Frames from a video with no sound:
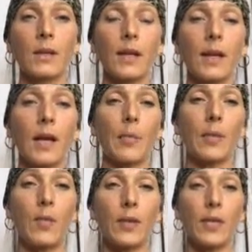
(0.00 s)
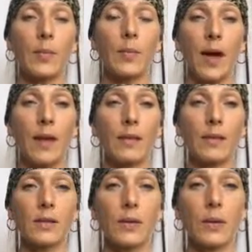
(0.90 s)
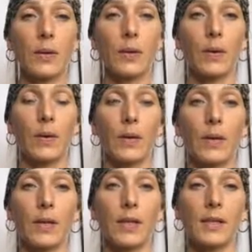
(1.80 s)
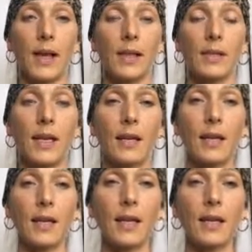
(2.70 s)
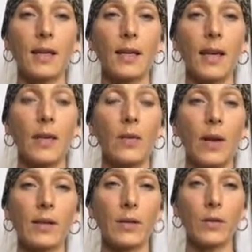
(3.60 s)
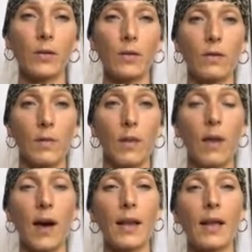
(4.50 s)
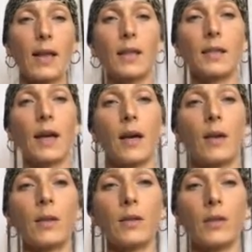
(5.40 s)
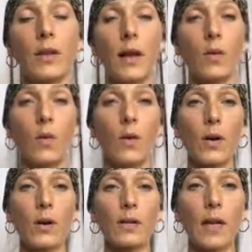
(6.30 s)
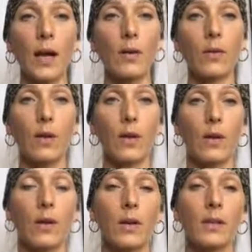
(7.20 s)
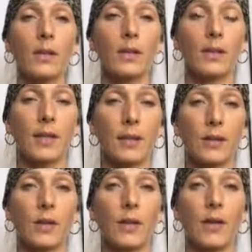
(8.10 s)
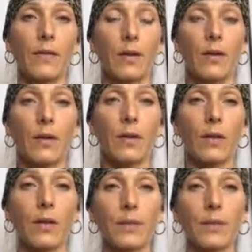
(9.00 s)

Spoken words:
Take a couple more deep breaths, just exhaling any residue from the body down into that cord, down to the center of the earth.